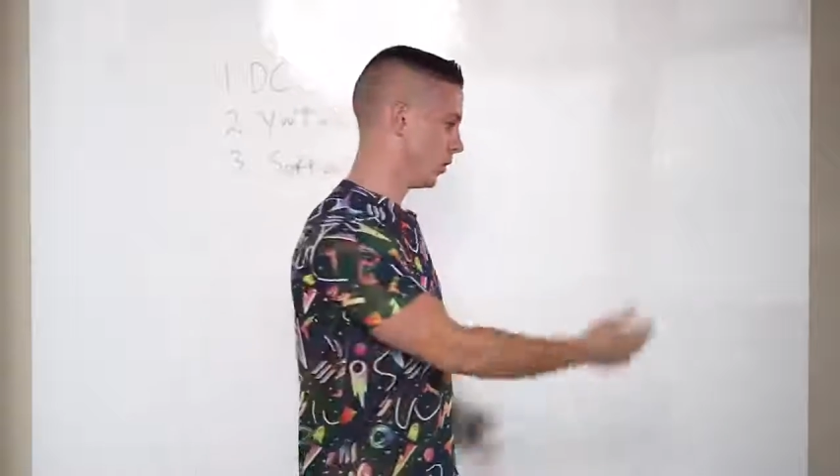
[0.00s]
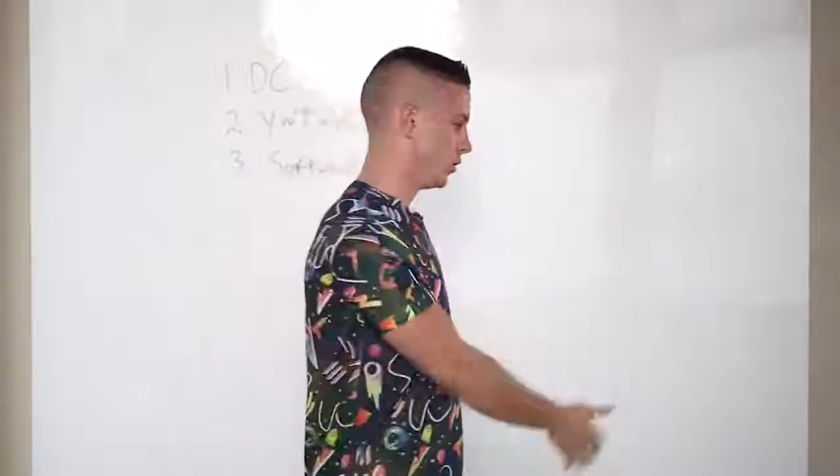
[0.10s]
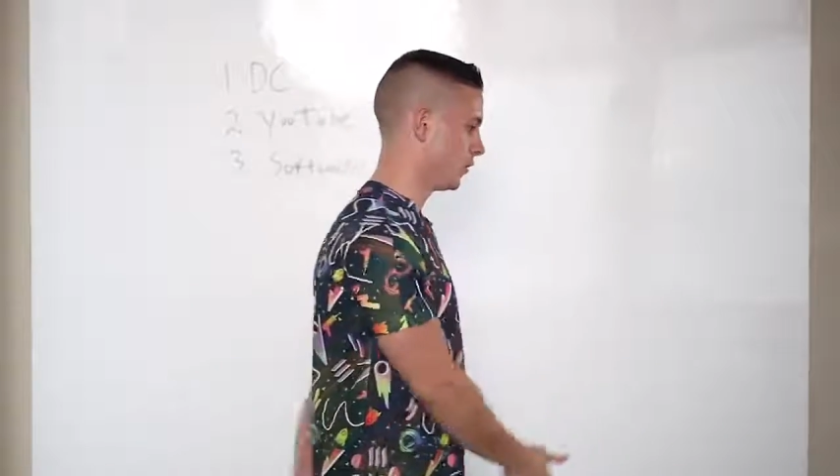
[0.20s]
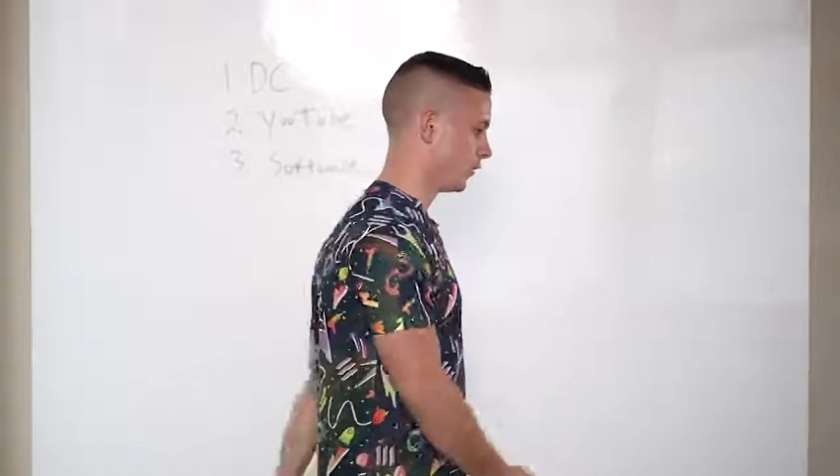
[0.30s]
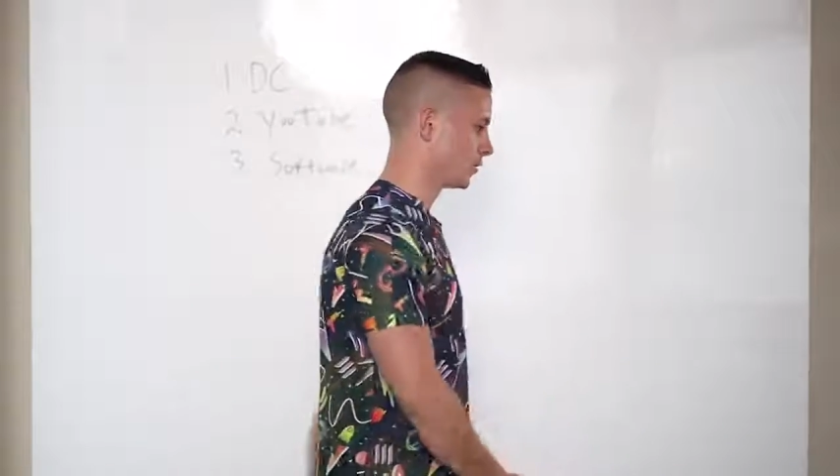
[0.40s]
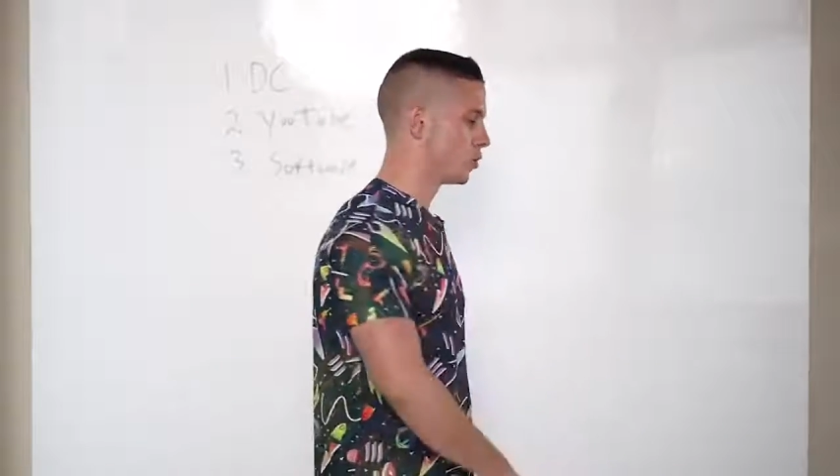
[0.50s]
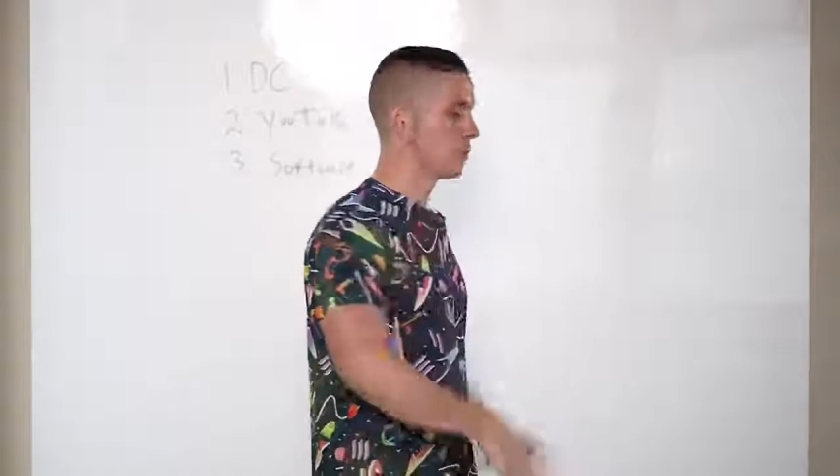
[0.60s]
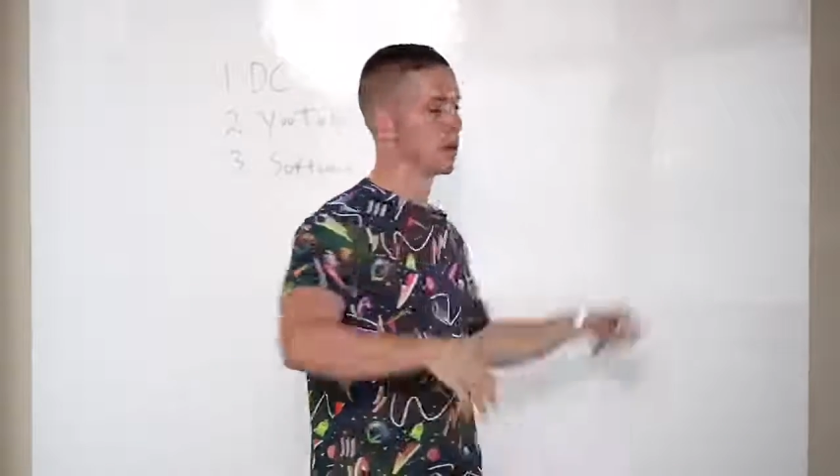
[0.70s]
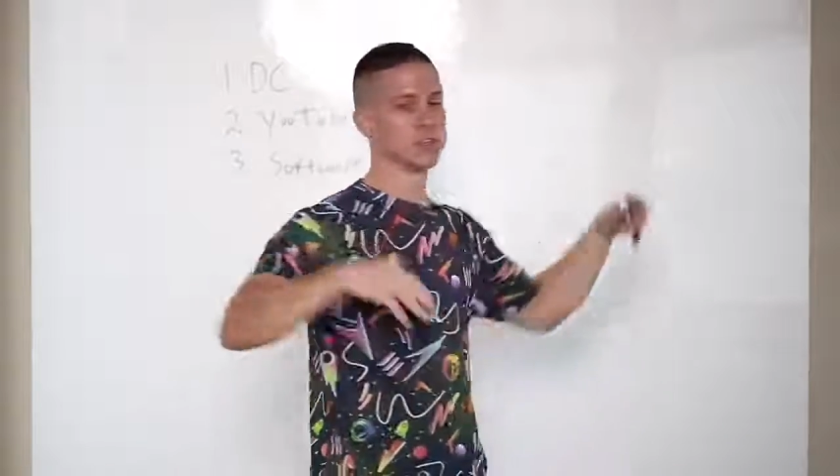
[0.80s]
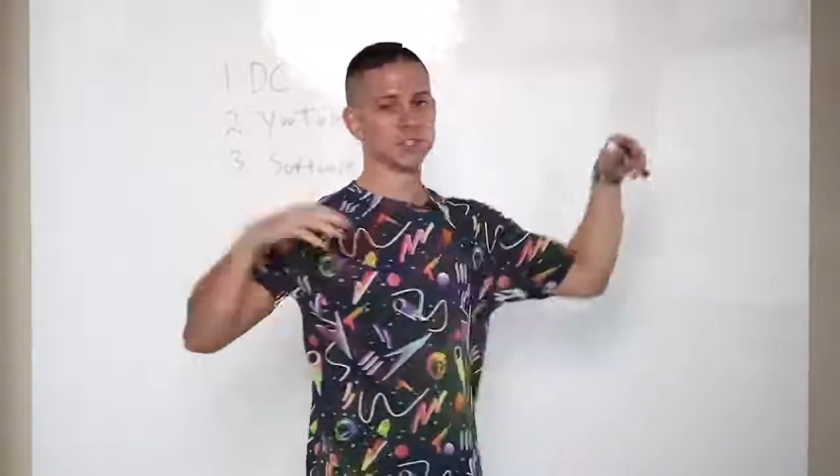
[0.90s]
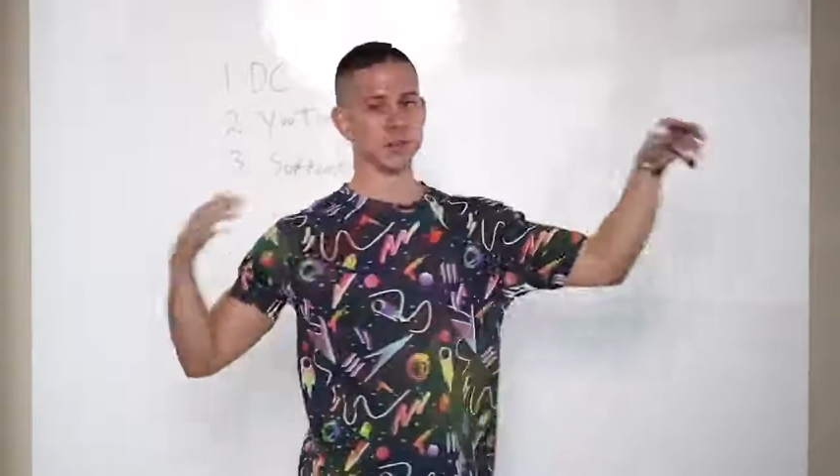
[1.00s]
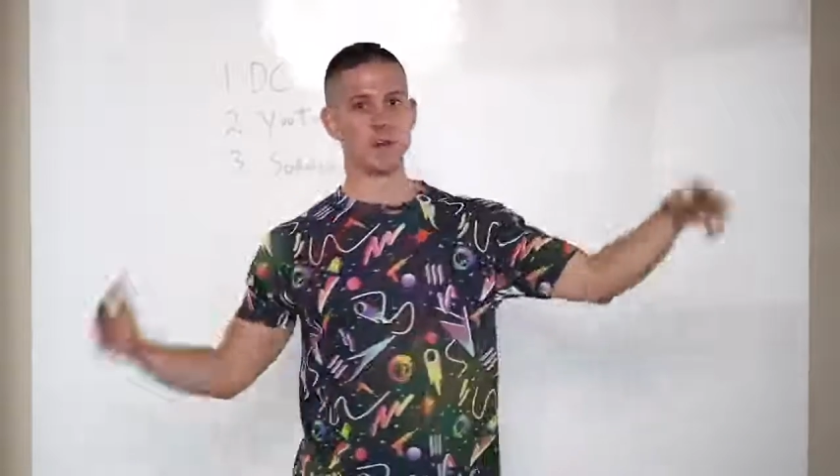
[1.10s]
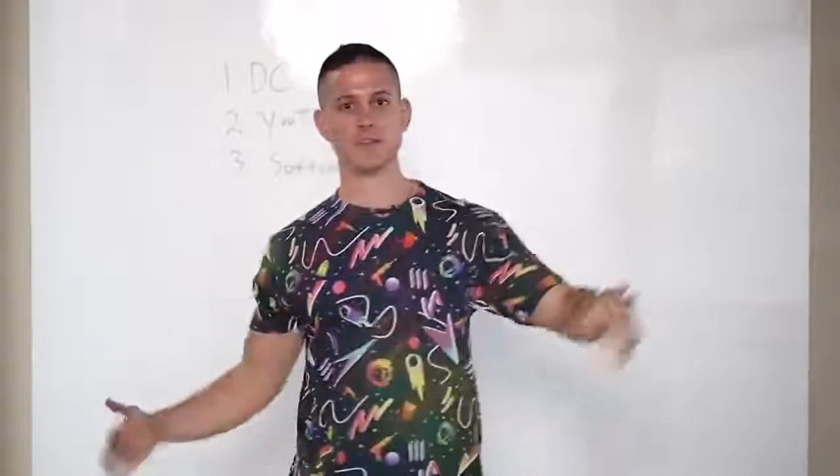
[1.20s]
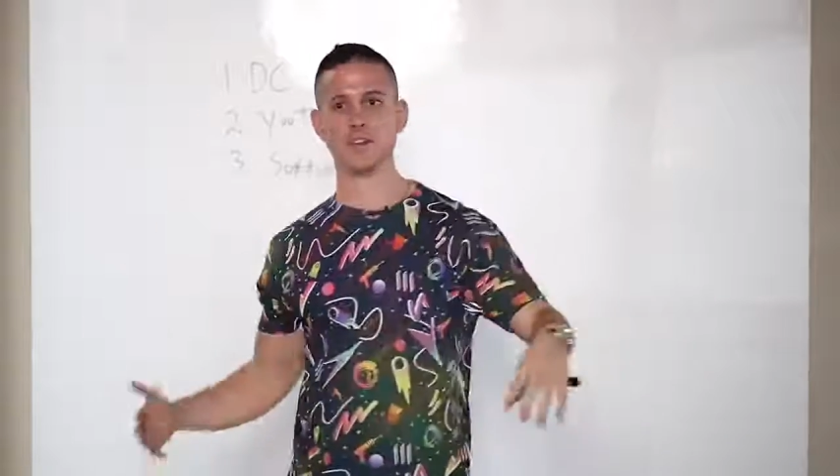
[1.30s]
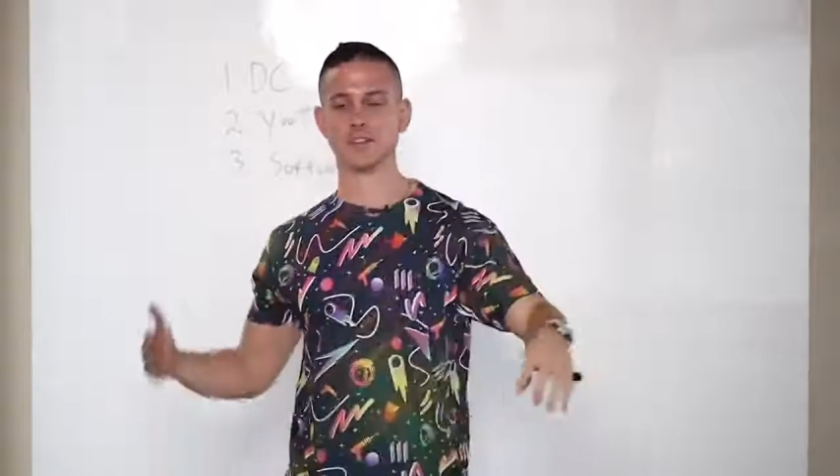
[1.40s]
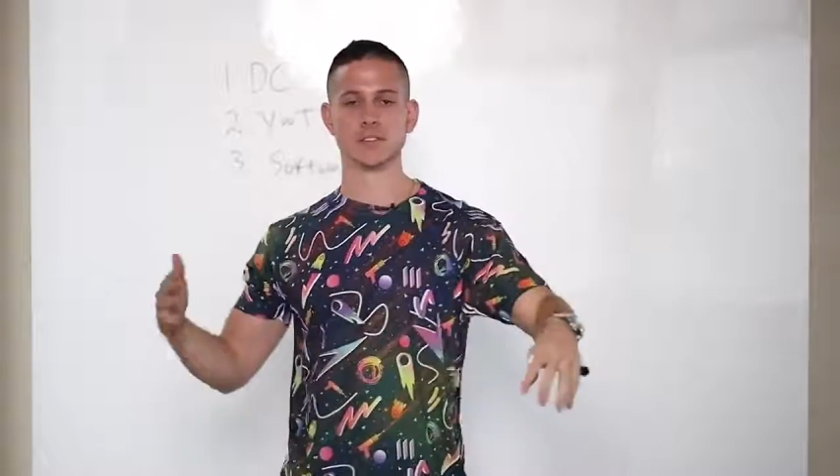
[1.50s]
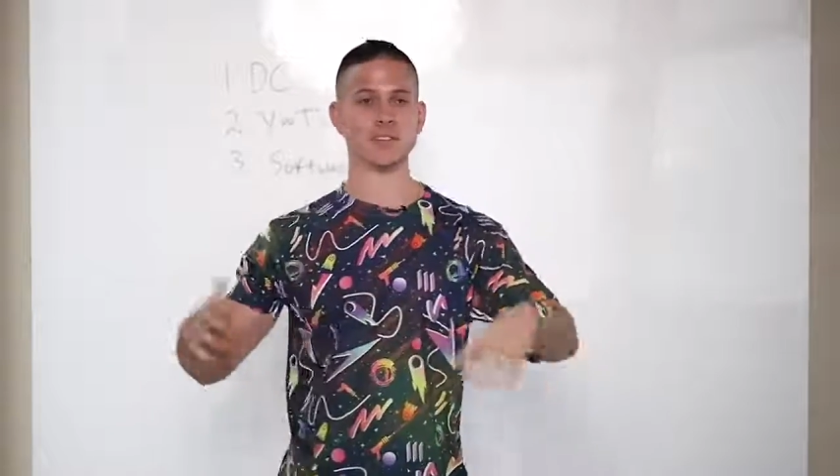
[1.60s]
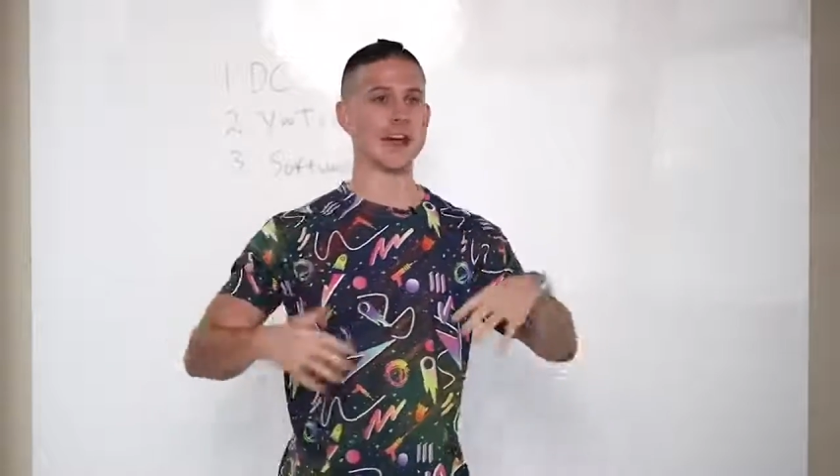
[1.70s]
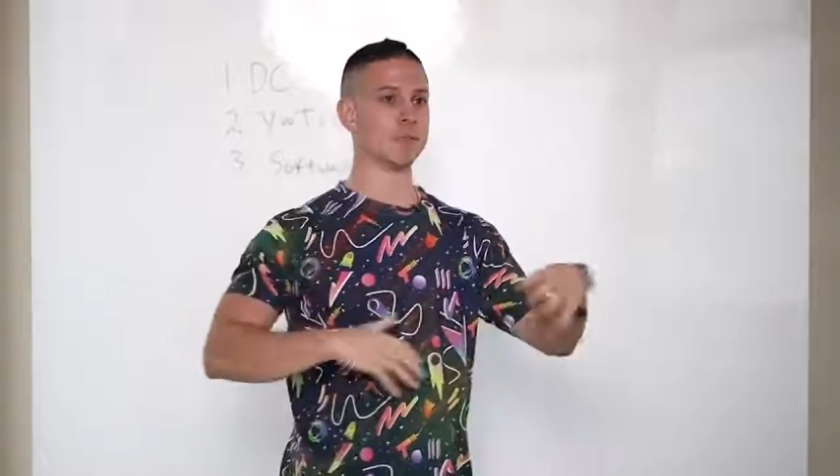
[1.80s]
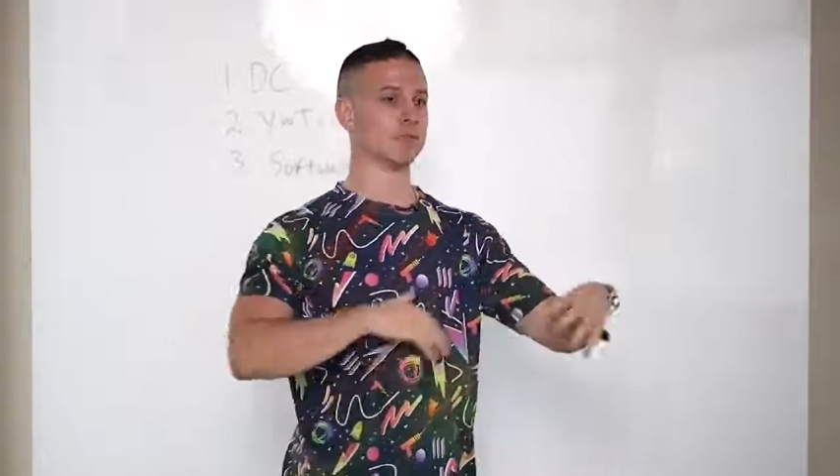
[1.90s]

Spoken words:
you have a school project, or you have this or that.